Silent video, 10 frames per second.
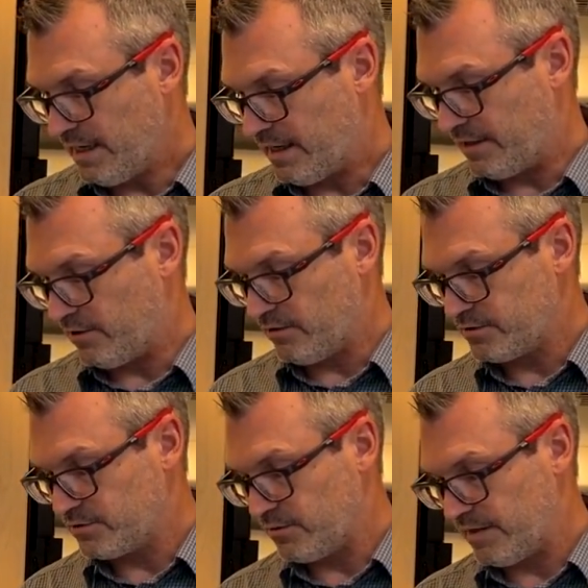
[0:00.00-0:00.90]
I
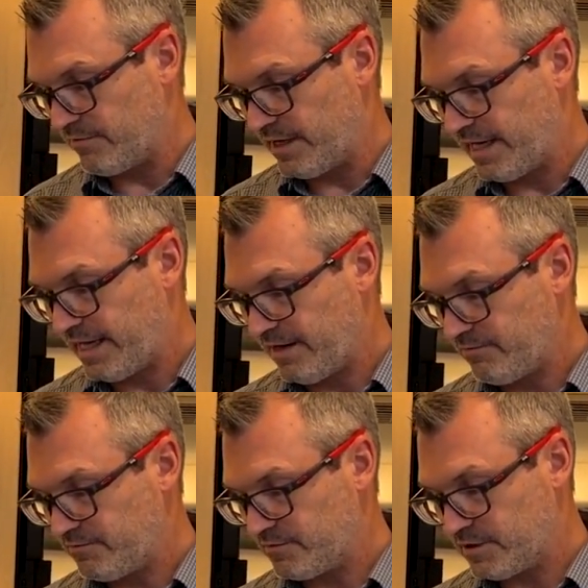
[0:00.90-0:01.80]
also have a
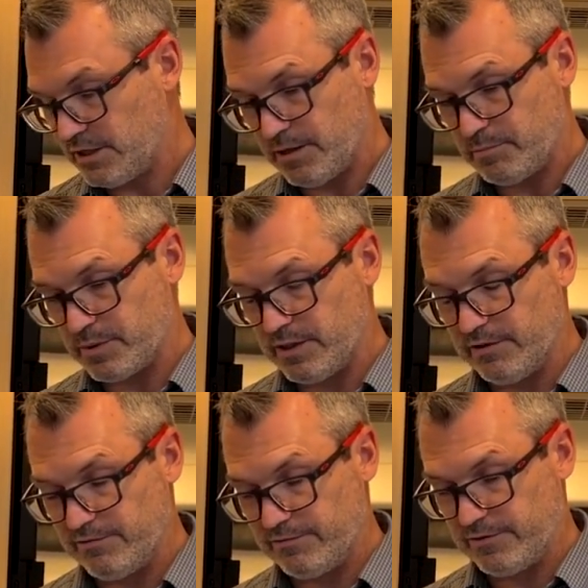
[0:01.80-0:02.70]
half cup
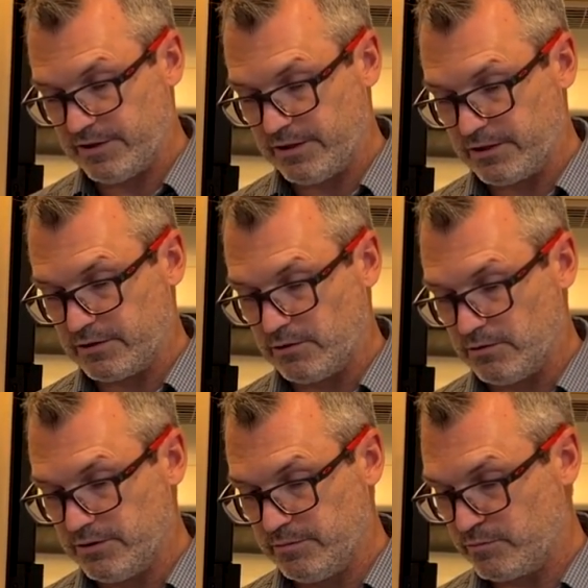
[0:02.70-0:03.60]
of
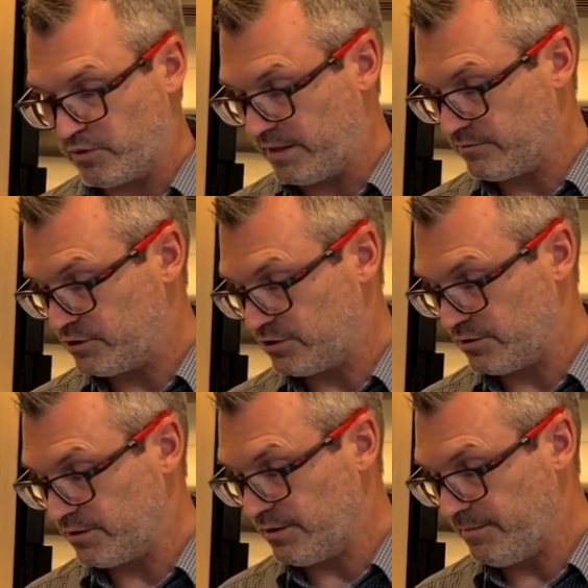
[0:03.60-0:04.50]
golden brown
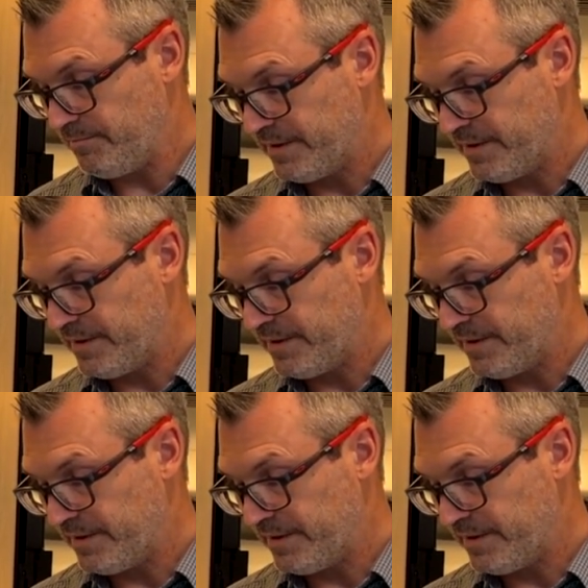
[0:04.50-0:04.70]
sugar.